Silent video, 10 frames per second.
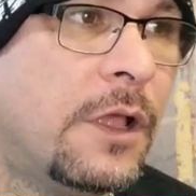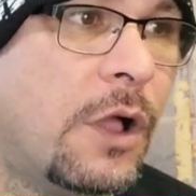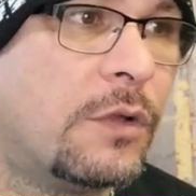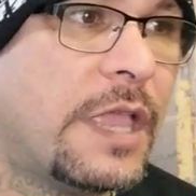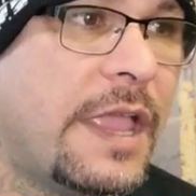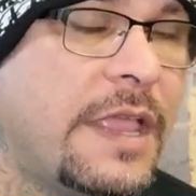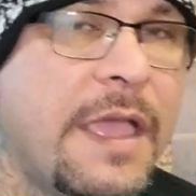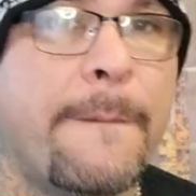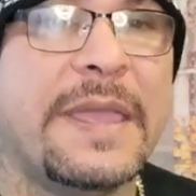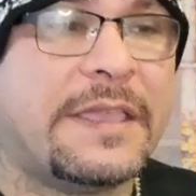Okay?
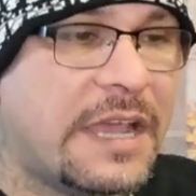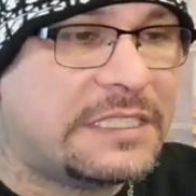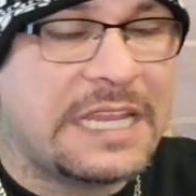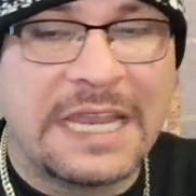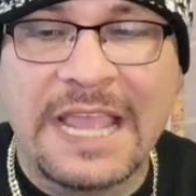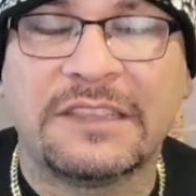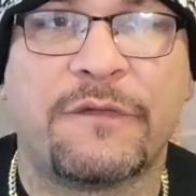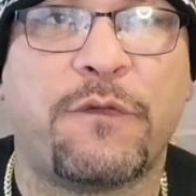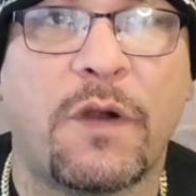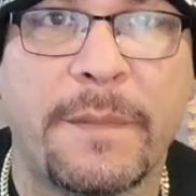Because he laid the
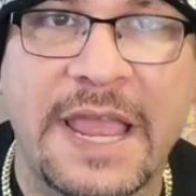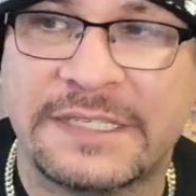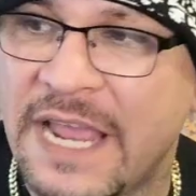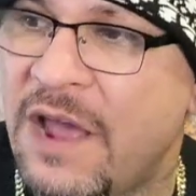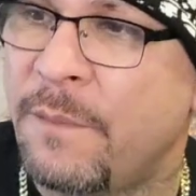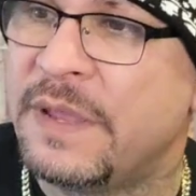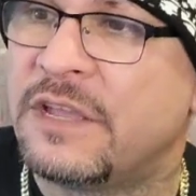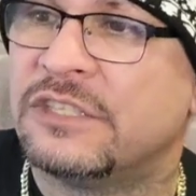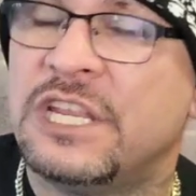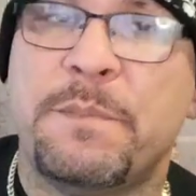format down,
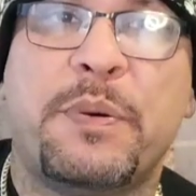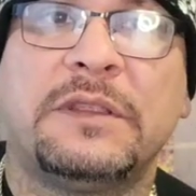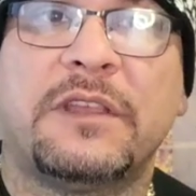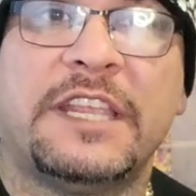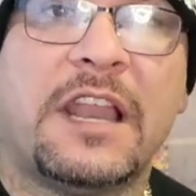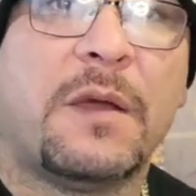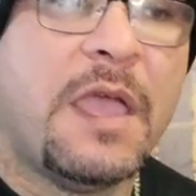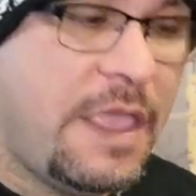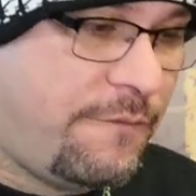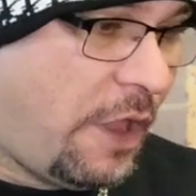because he put the yellow,
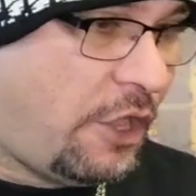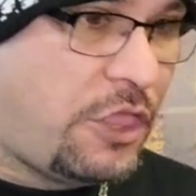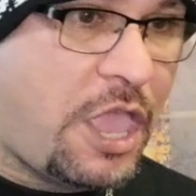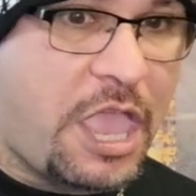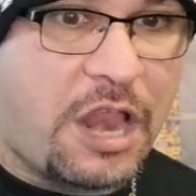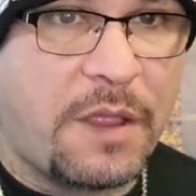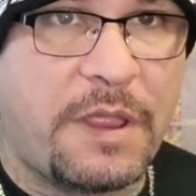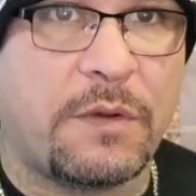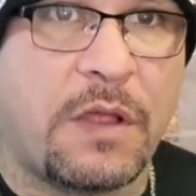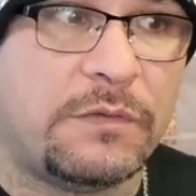he followed the yellow
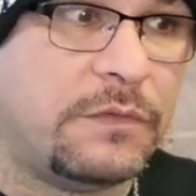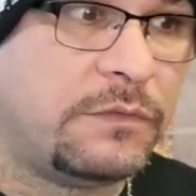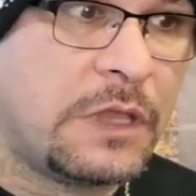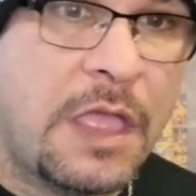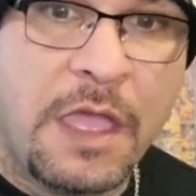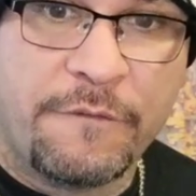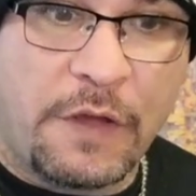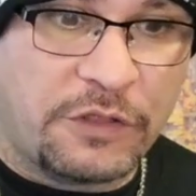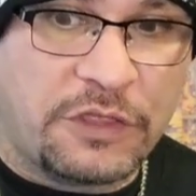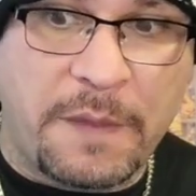big road,
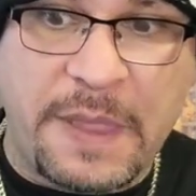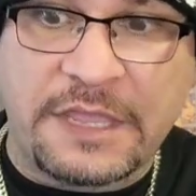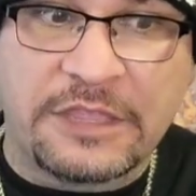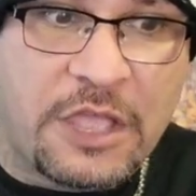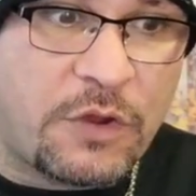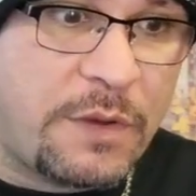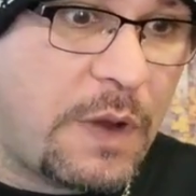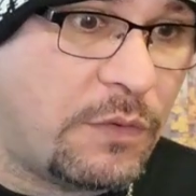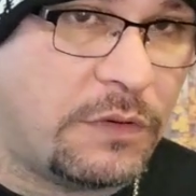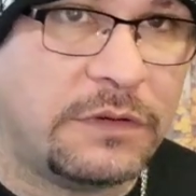followed the pink and the green
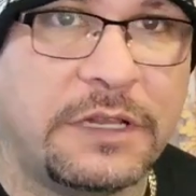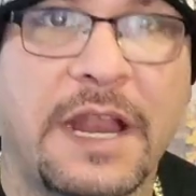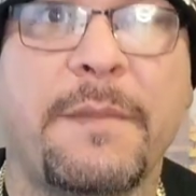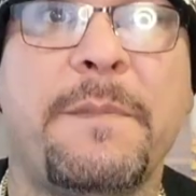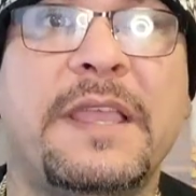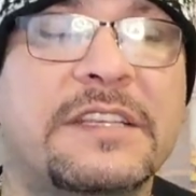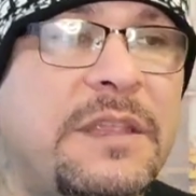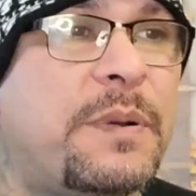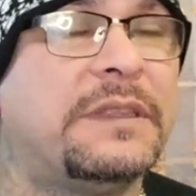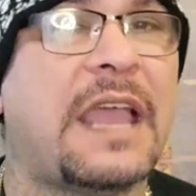road. You know what I mean? Because
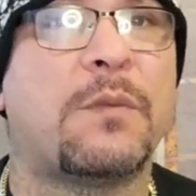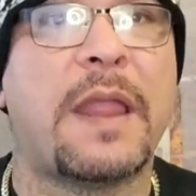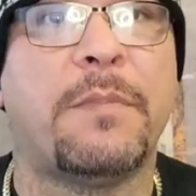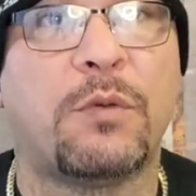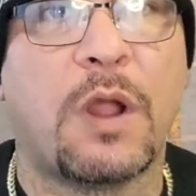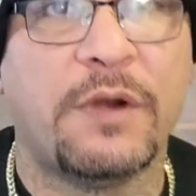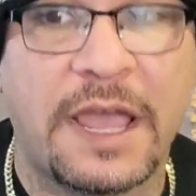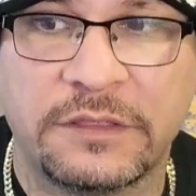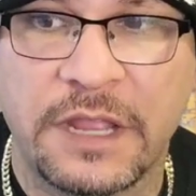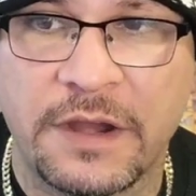he put that rainbow road
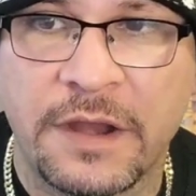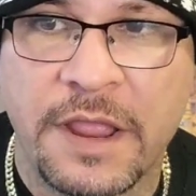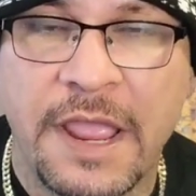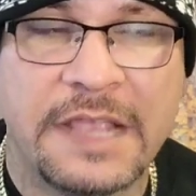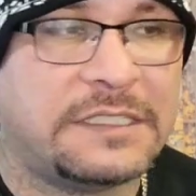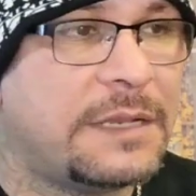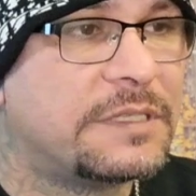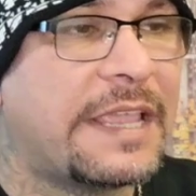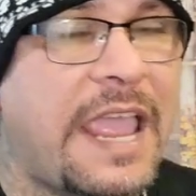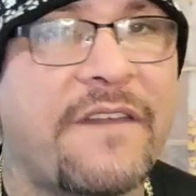out there, it
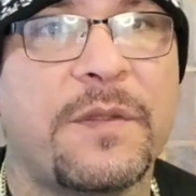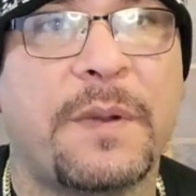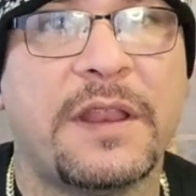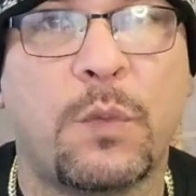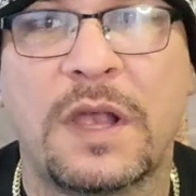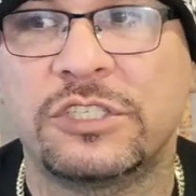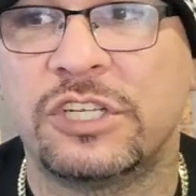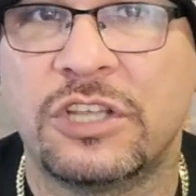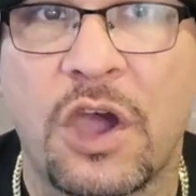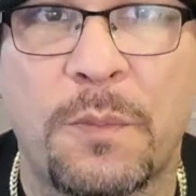seems like everybody wants
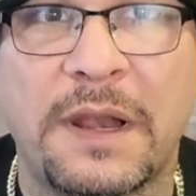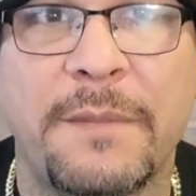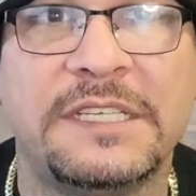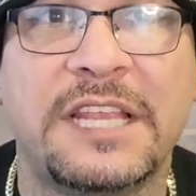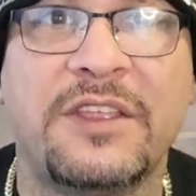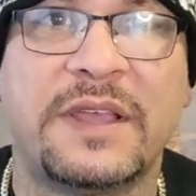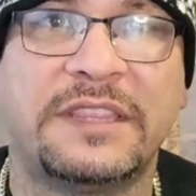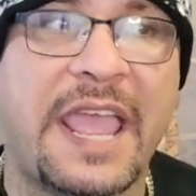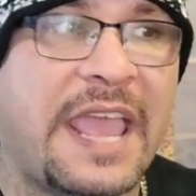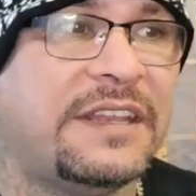to go. But let me tell you,
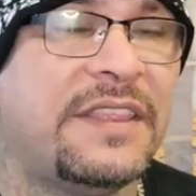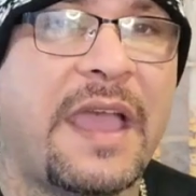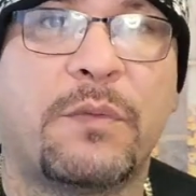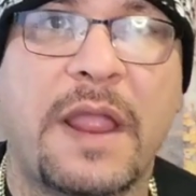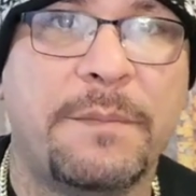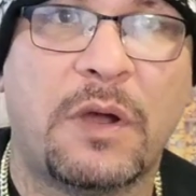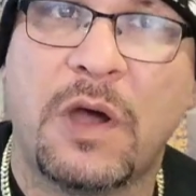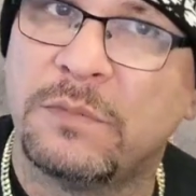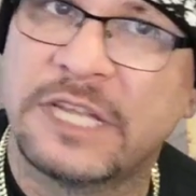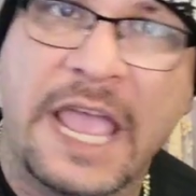at the end of that rainbow,
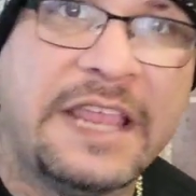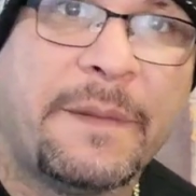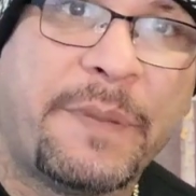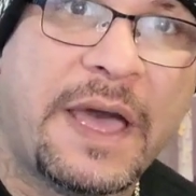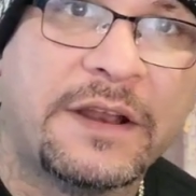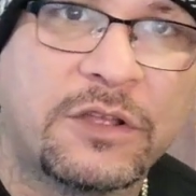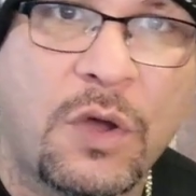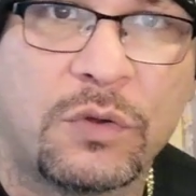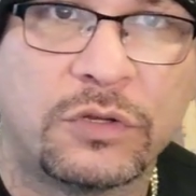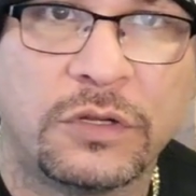homes ain't a pot of
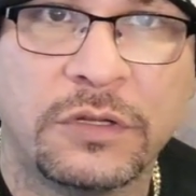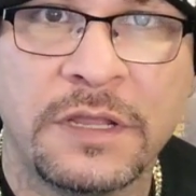gold.